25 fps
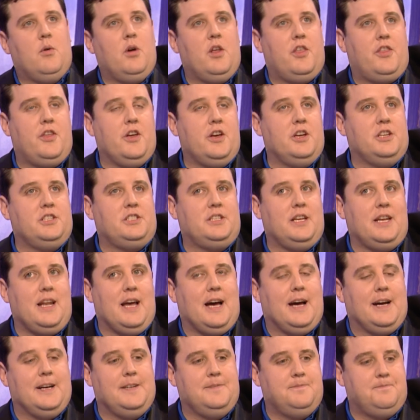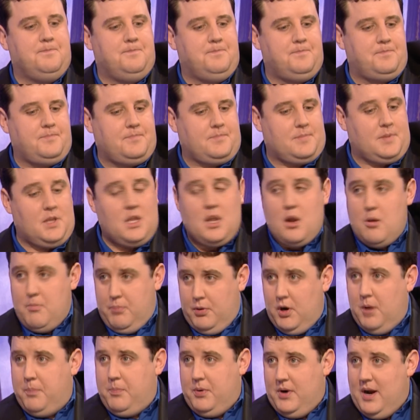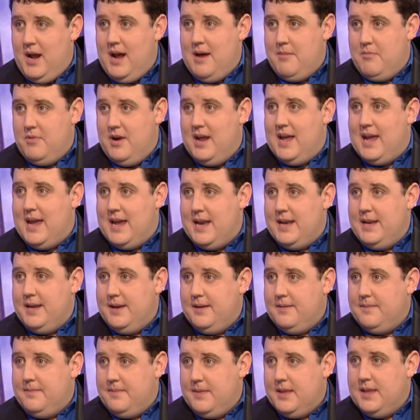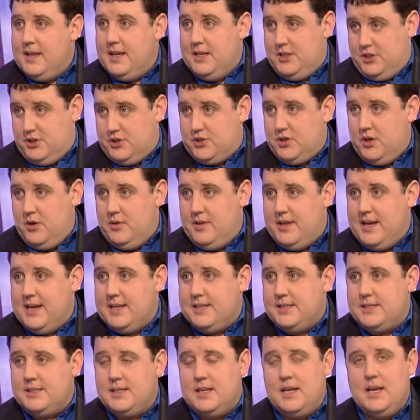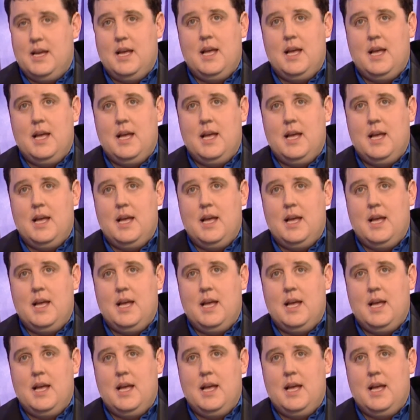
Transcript: were a Thursday night, proper arm raid. It's true, this.